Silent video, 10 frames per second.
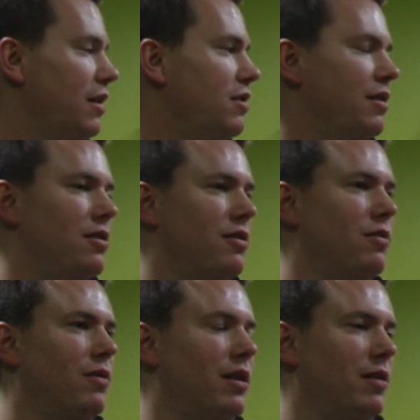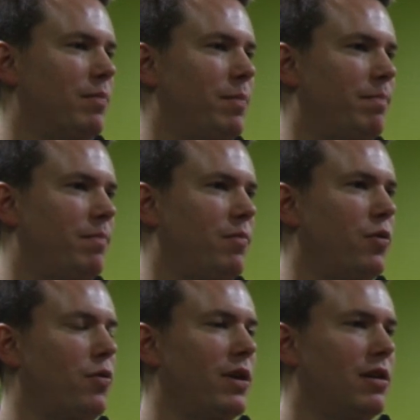actually do
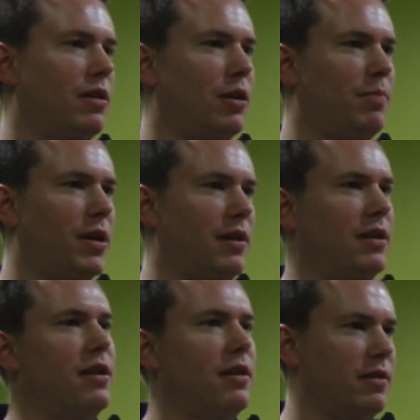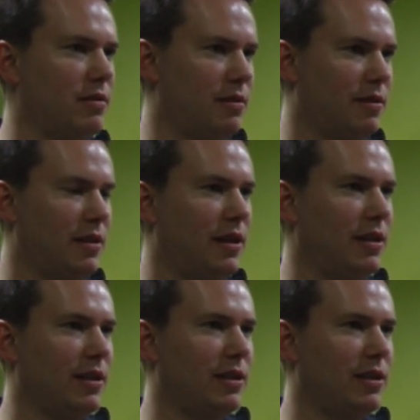what we call our pedicures, and